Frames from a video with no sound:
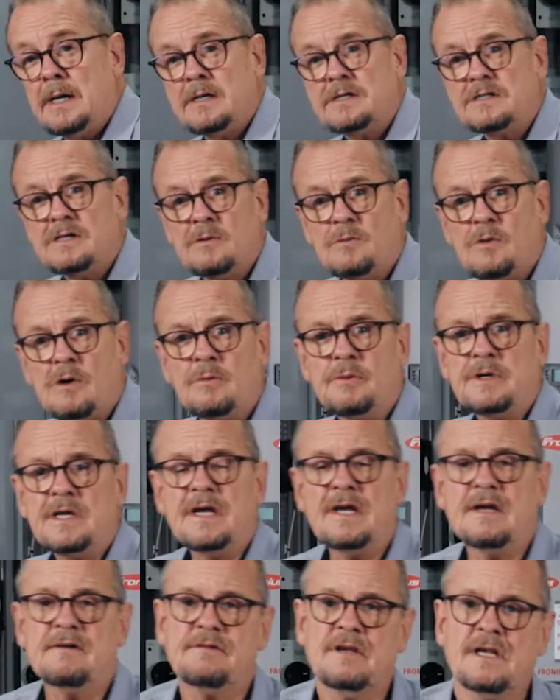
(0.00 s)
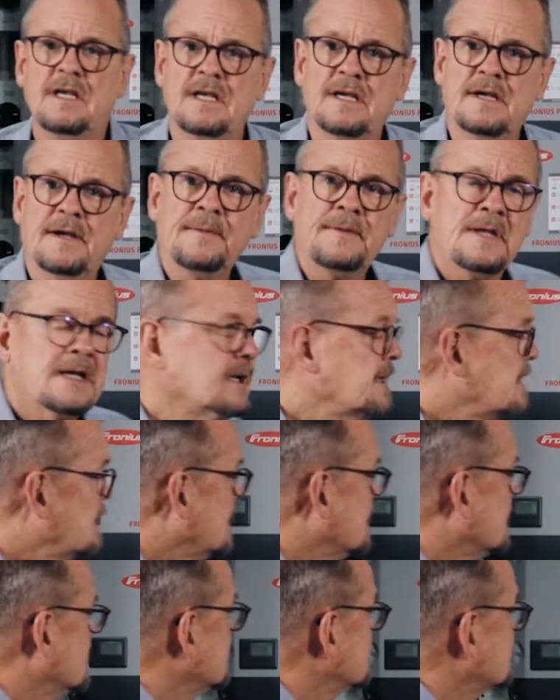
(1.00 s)
So what we have here
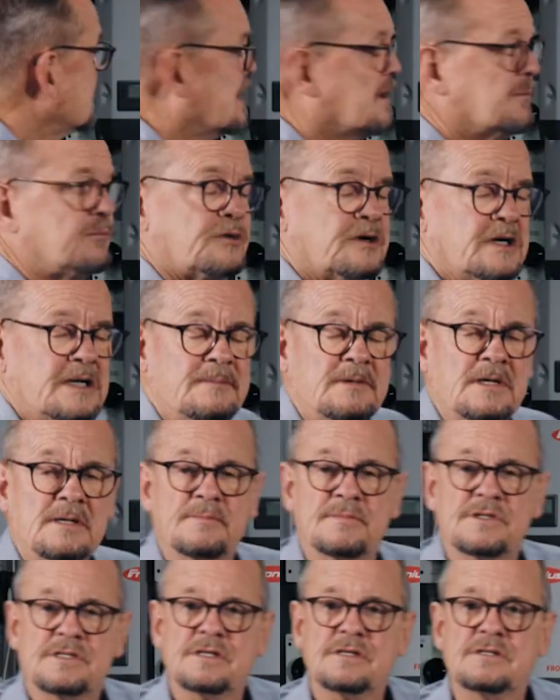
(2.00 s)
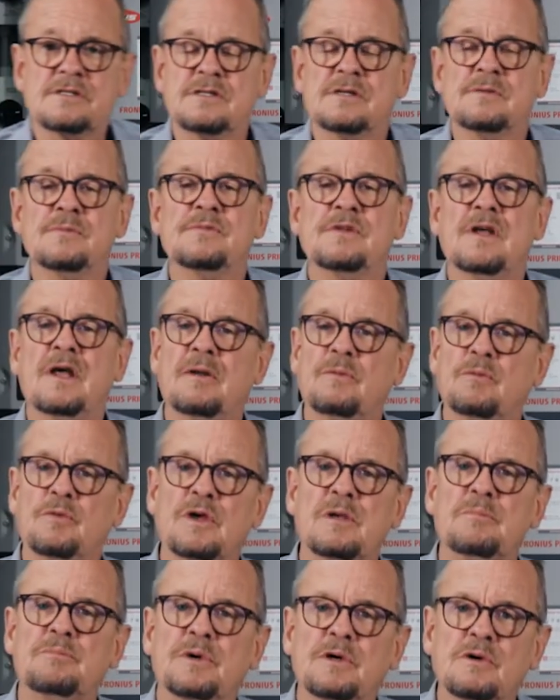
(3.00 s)
is our premium system that
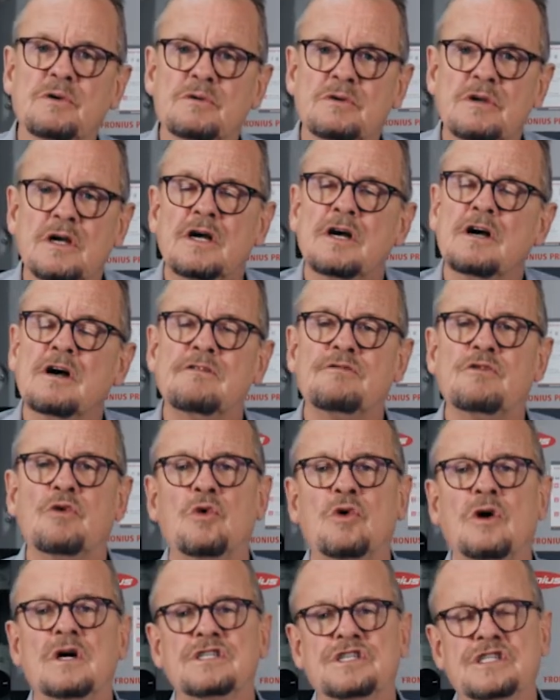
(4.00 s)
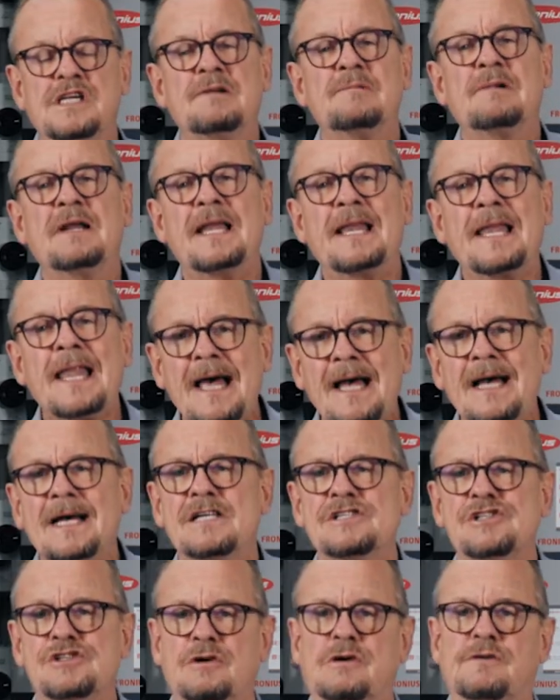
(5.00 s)
we build for generally
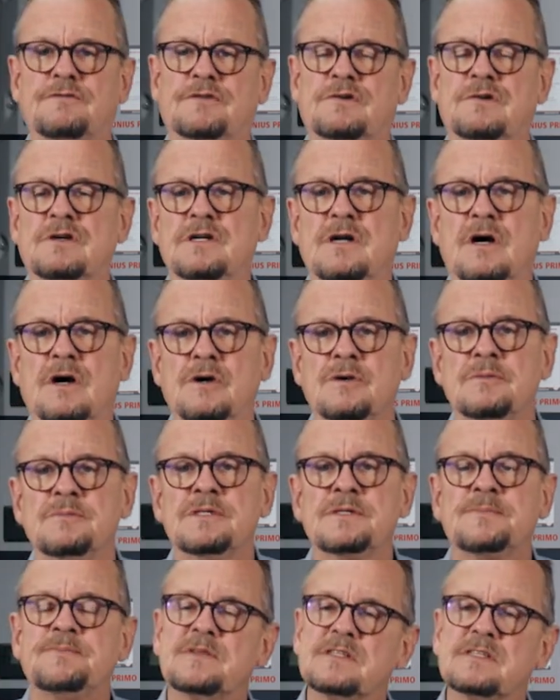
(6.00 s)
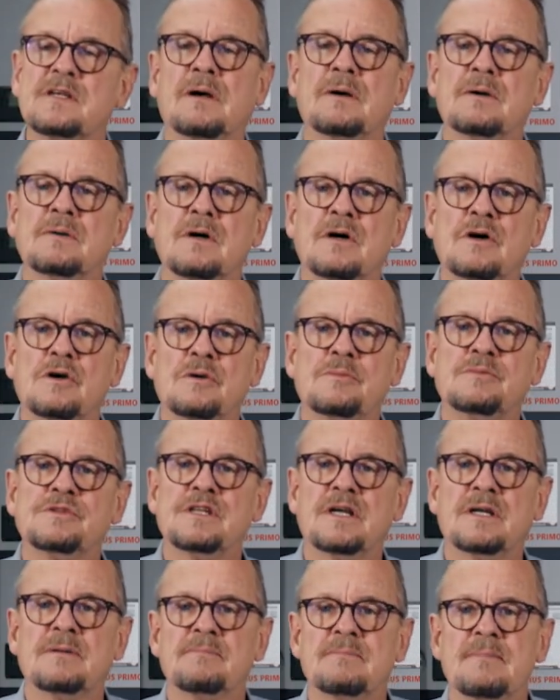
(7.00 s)
large off-grid homes, so homes
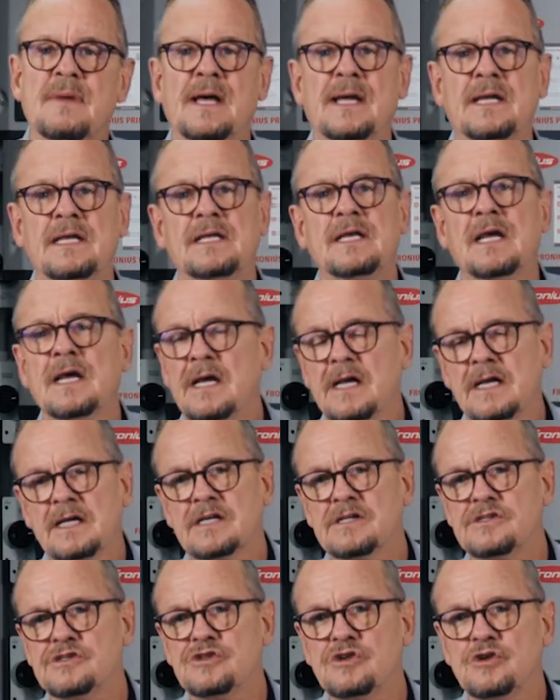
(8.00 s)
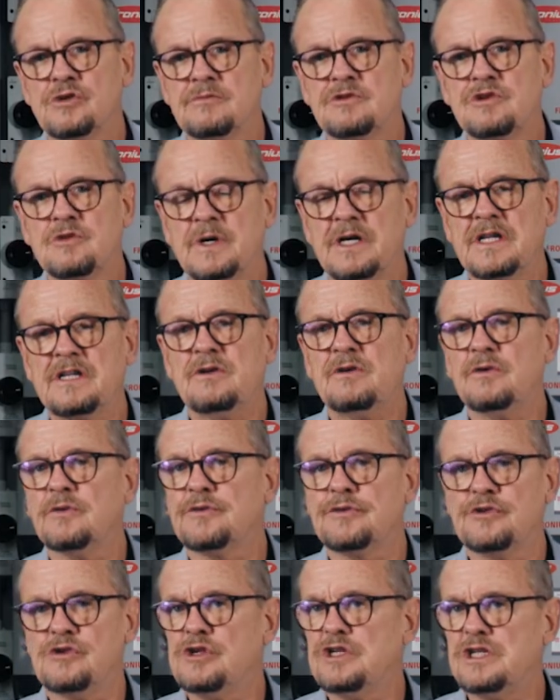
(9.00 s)
that may consume 20 or
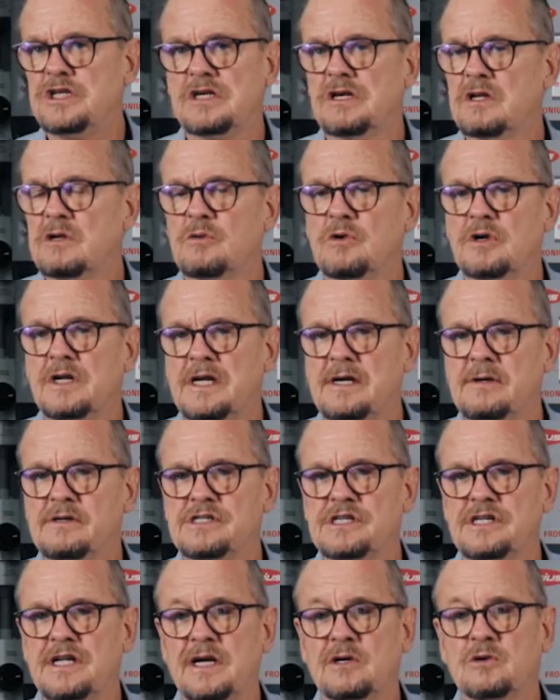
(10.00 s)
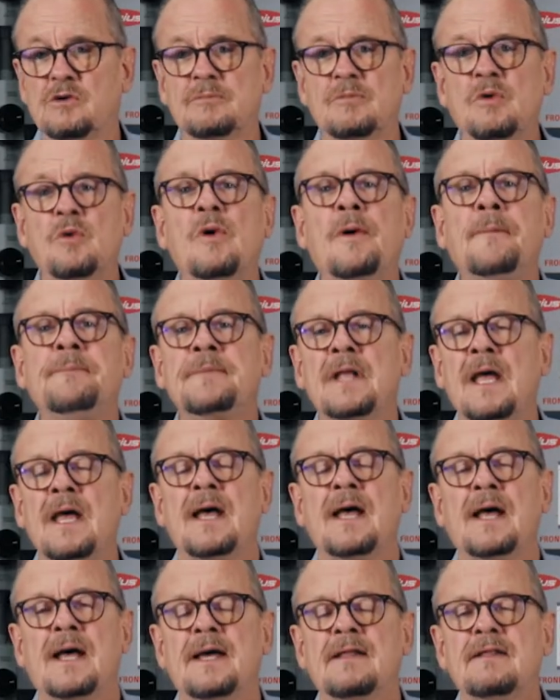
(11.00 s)
30 kilowatt hours a day or more,
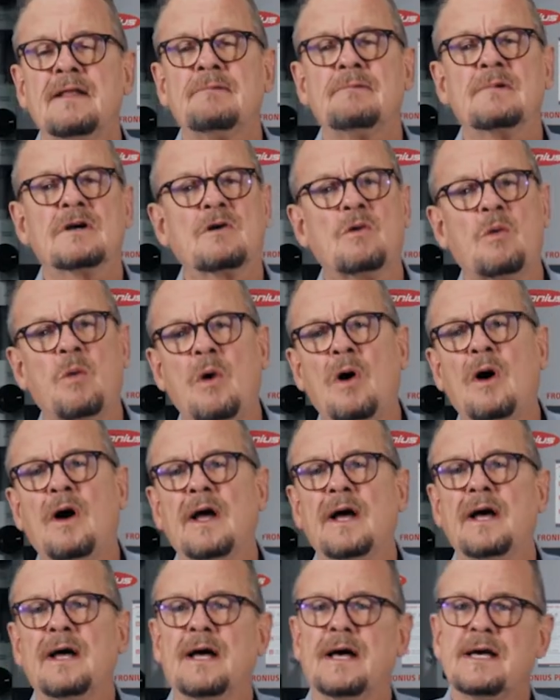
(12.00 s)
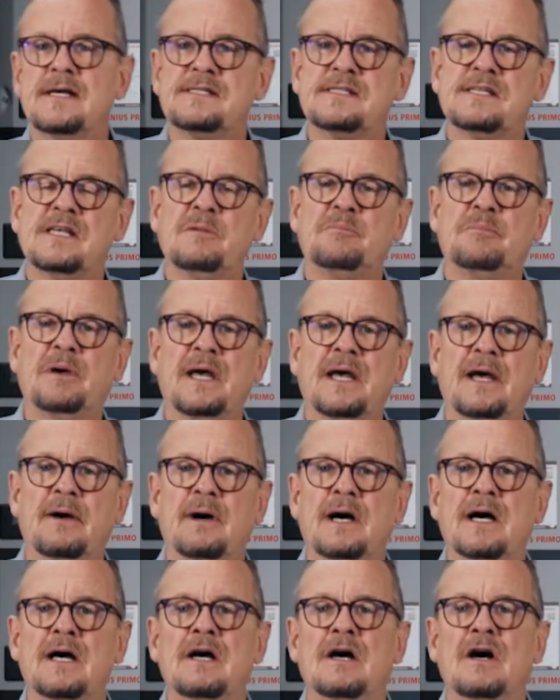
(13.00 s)
and that require AC
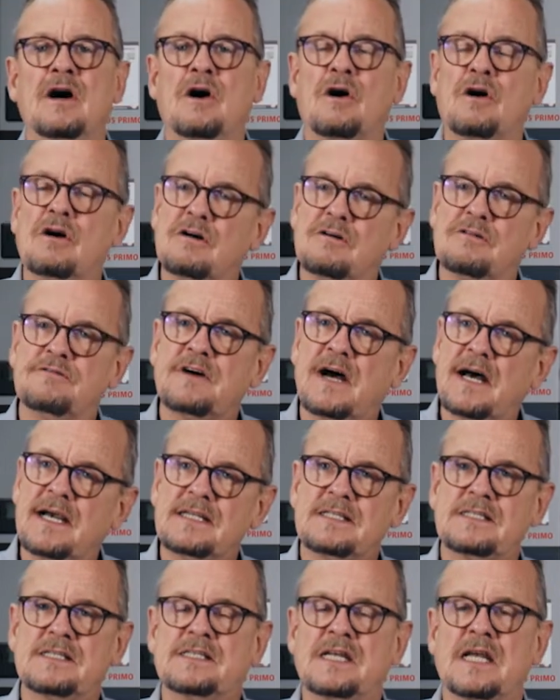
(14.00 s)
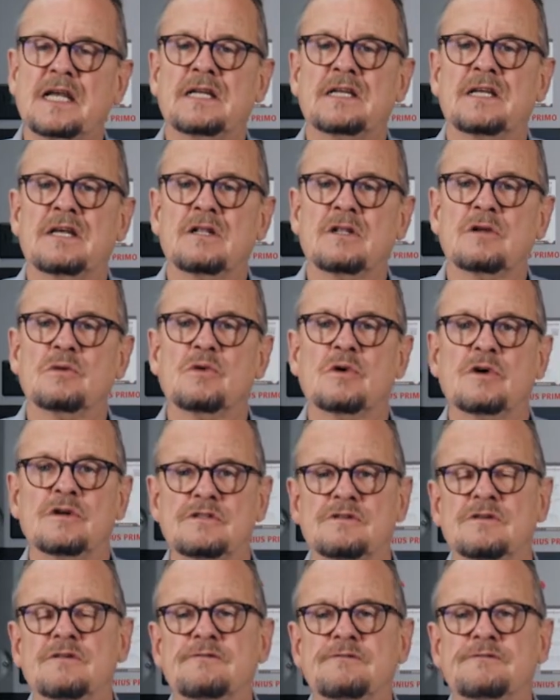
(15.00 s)
power of 8 to 10
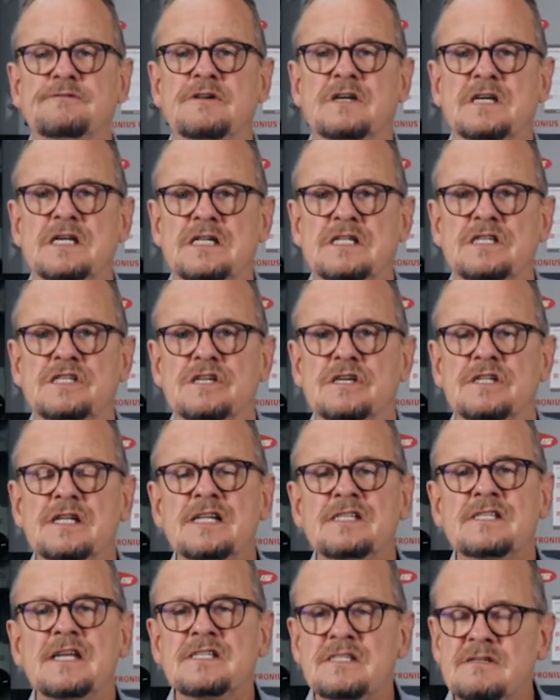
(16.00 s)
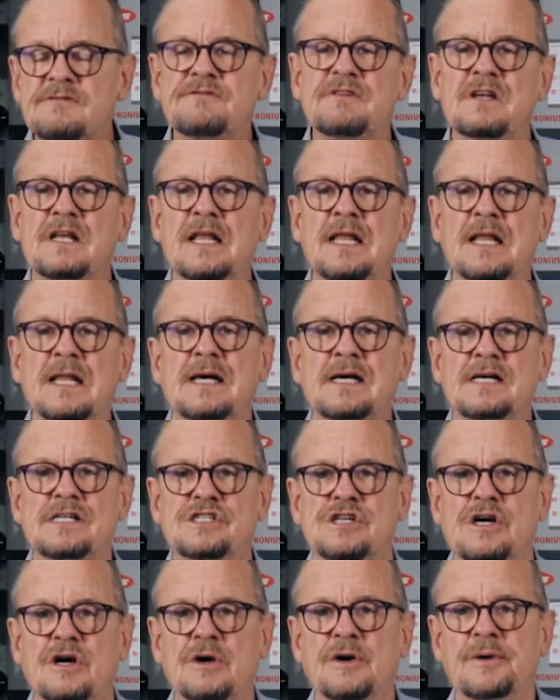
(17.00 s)
kilowatts of feed. So that's a fairly
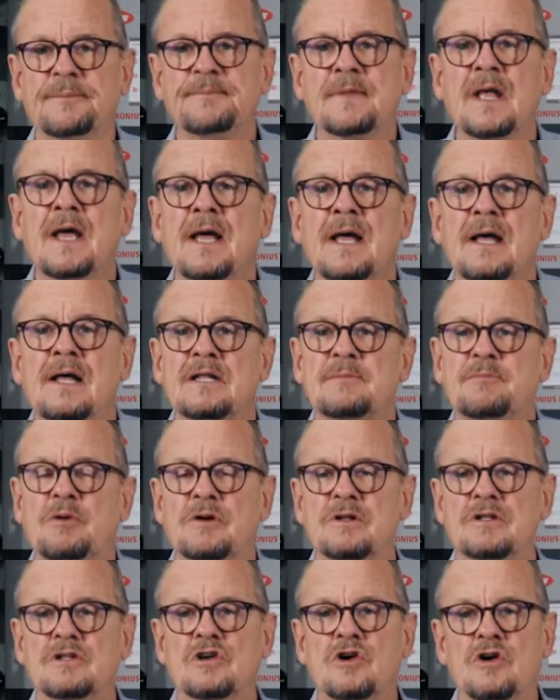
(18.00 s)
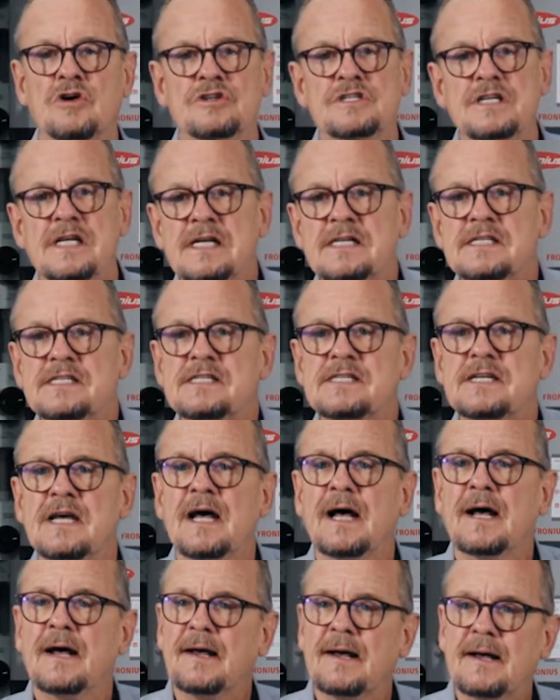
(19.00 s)
large home, to put it in context.
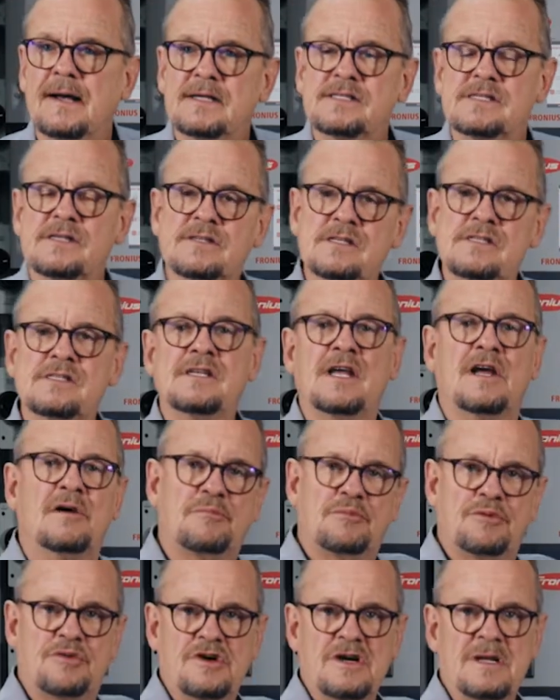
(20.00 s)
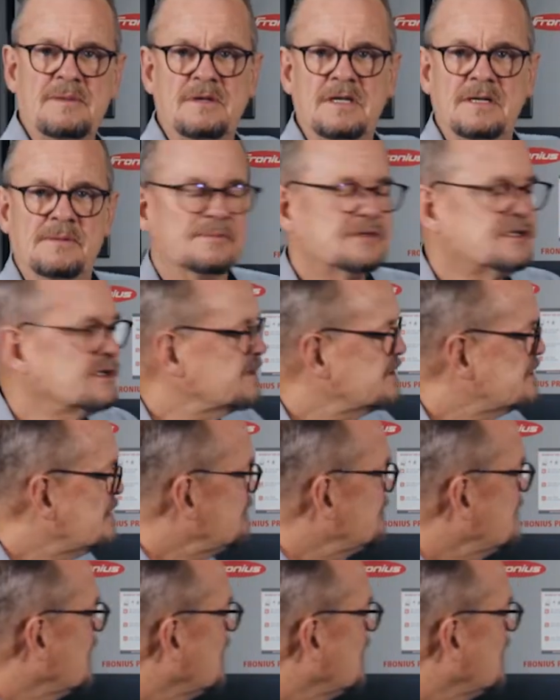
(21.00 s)
So this is our premium system.